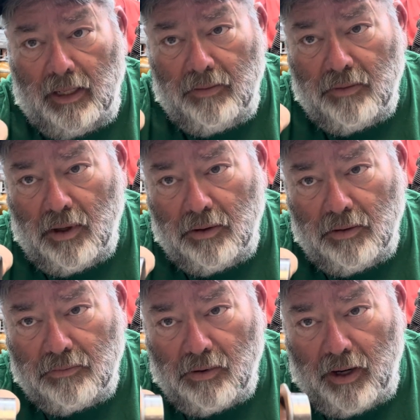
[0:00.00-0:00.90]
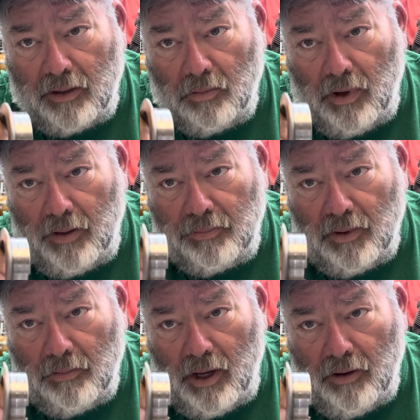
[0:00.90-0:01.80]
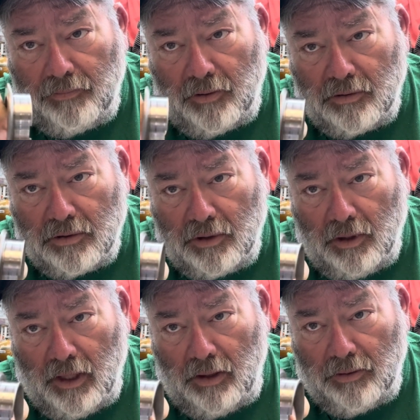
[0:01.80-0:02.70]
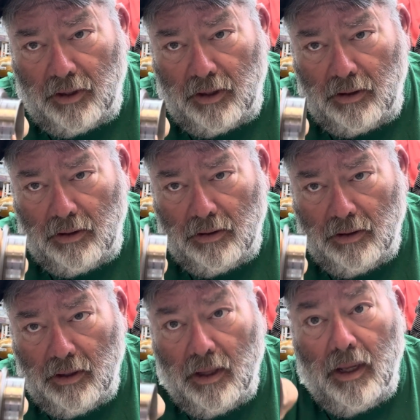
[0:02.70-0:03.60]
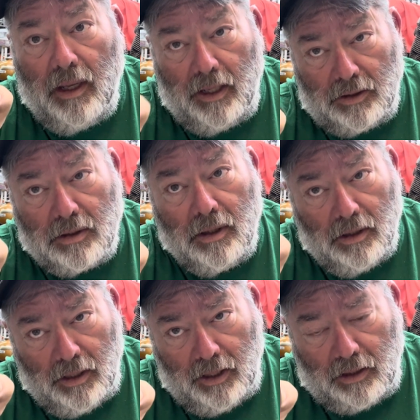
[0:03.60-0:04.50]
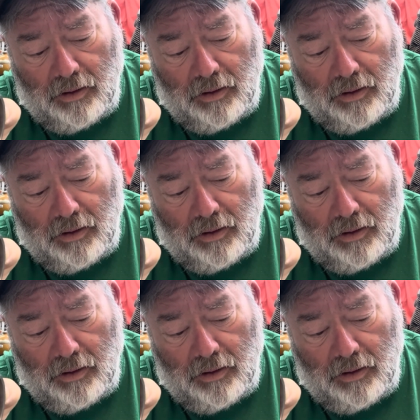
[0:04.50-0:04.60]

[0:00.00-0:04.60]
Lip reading: even though you've tried to wipe them off, they're still on there, it's going to leak.